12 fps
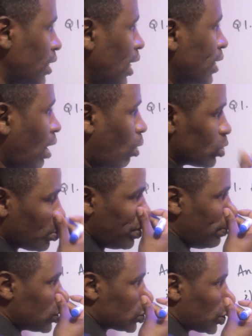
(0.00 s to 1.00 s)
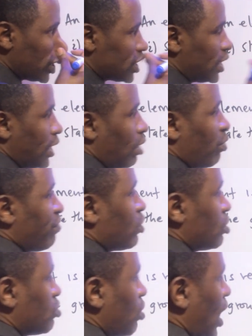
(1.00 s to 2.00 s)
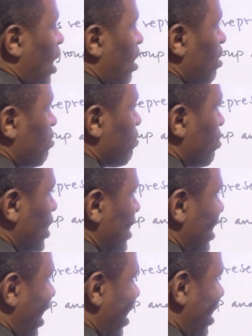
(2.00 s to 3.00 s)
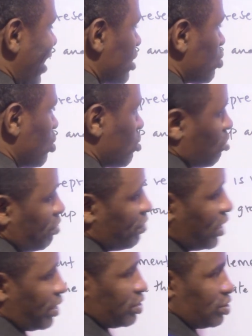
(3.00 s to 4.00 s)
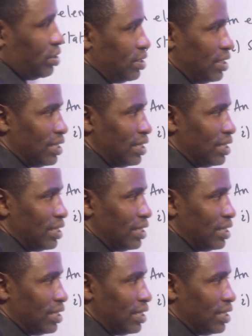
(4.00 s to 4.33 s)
Now, to be able to do this here, we've got to have the electron configuration.